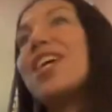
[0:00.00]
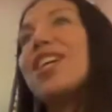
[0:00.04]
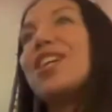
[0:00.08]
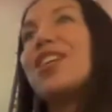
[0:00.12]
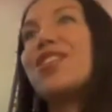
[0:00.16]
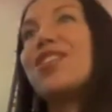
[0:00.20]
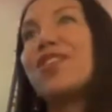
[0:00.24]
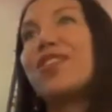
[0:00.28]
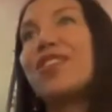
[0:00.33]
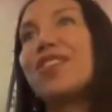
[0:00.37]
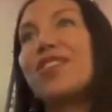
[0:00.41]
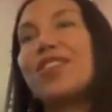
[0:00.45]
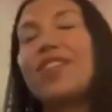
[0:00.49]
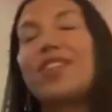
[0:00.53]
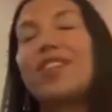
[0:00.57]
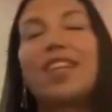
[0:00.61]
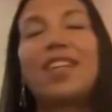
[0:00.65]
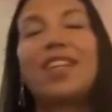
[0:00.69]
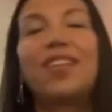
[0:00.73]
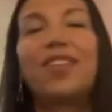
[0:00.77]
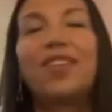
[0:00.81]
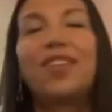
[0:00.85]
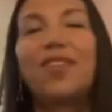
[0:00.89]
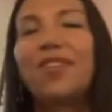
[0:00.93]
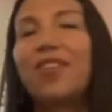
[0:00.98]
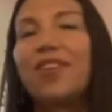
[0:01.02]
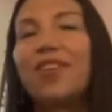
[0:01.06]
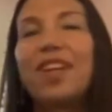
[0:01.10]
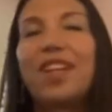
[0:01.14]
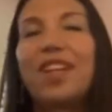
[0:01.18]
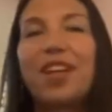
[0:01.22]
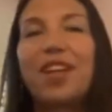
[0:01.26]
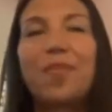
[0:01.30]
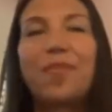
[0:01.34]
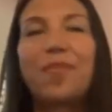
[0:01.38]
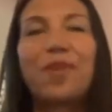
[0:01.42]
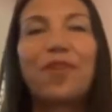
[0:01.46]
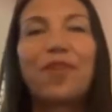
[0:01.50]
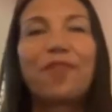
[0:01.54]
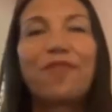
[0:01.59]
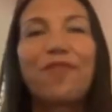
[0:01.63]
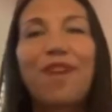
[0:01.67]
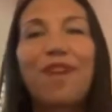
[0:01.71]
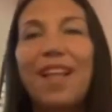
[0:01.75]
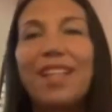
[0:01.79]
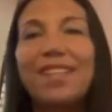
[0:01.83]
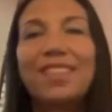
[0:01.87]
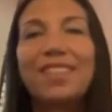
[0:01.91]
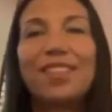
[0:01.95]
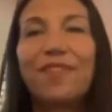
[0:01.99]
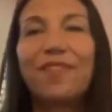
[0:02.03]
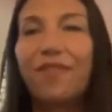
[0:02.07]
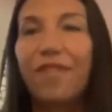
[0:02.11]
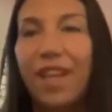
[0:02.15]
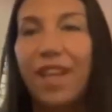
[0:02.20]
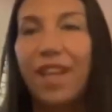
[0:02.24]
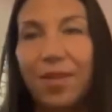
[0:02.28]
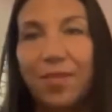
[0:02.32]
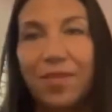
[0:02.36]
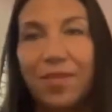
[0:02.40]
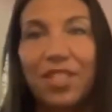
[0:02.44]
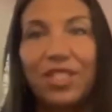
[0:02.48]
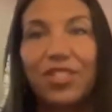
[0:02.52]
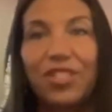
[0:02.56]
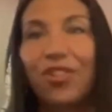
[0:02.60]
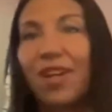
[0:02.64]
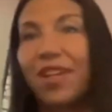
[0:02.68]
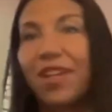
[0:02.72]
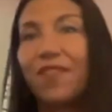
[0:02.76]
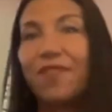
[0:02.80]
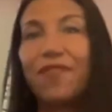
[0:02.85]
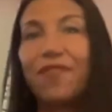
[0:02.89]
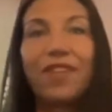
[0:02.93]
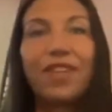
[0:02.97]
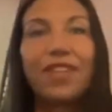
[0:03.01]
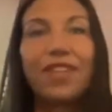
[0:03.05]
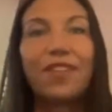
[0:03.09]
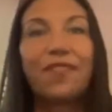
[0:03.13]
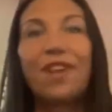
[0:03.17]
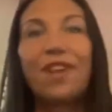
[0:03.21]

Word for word: You're you know you're hitting up their friends and family, trying to figure,